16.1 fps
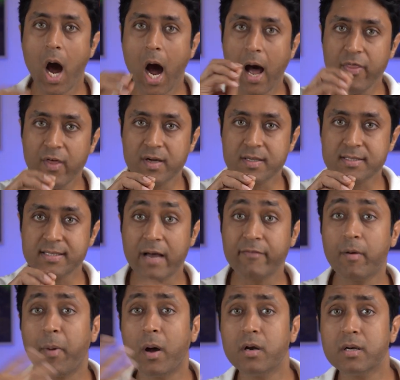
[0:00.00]
Others have
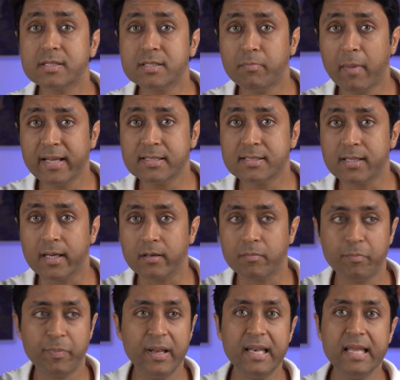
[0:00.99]
abundance
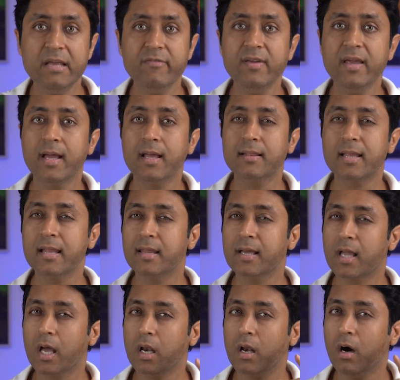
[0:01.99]
mindset, believing that they
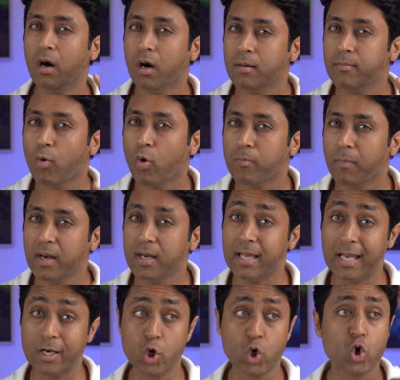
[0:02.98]
can earn more
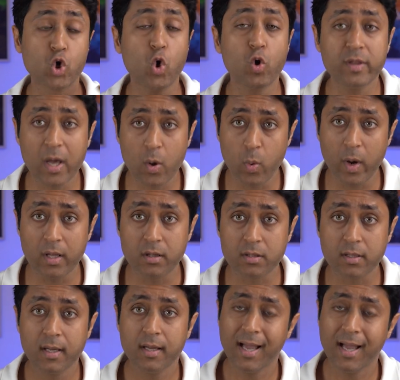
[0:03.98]
money and grow their wealth.